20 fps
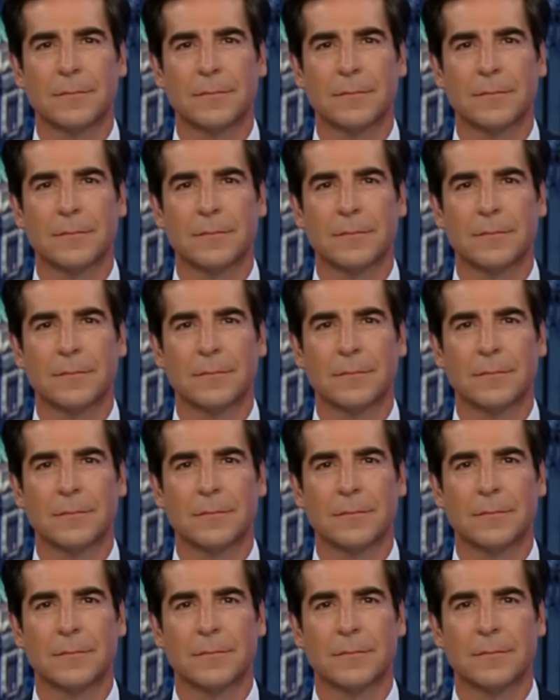
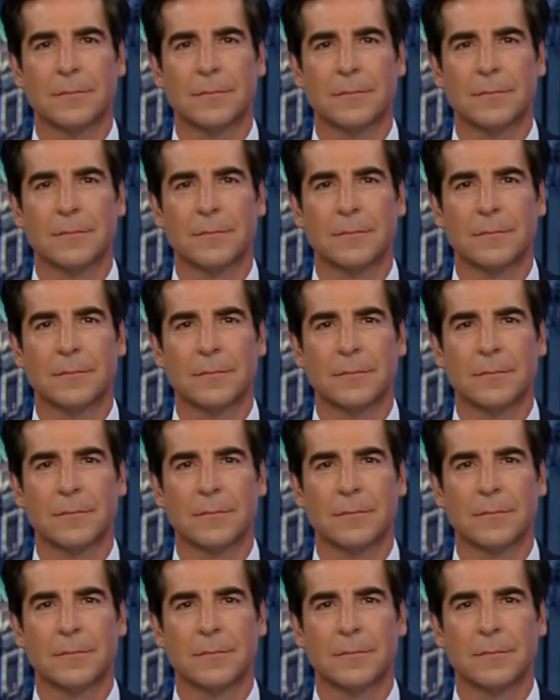
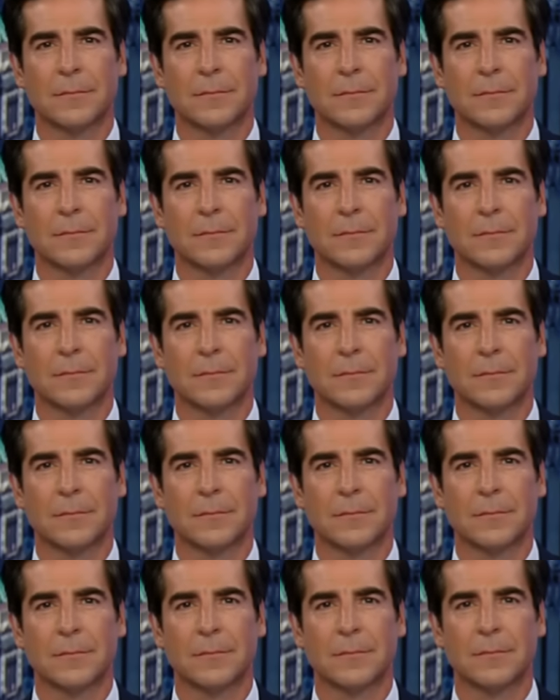
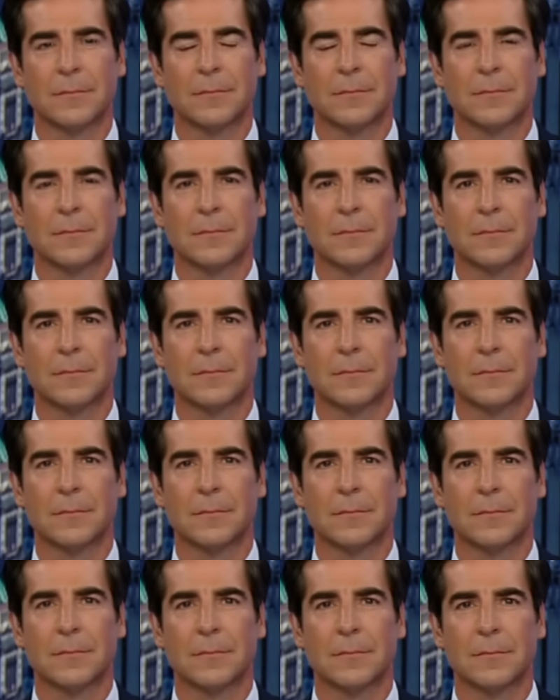
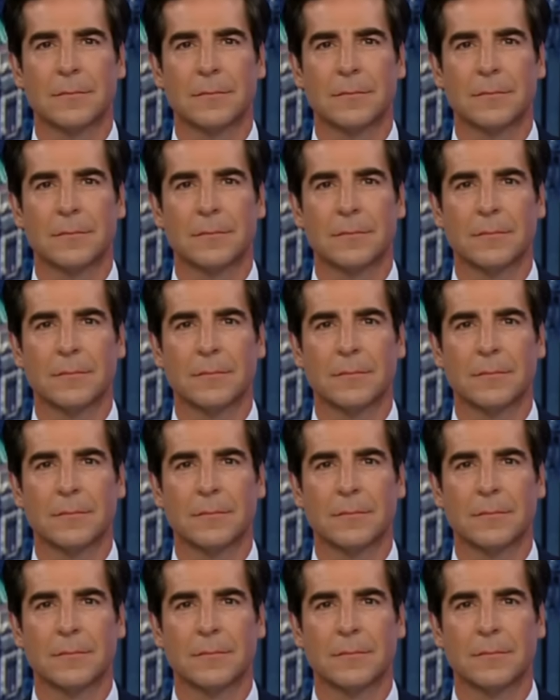This person isn't speaking.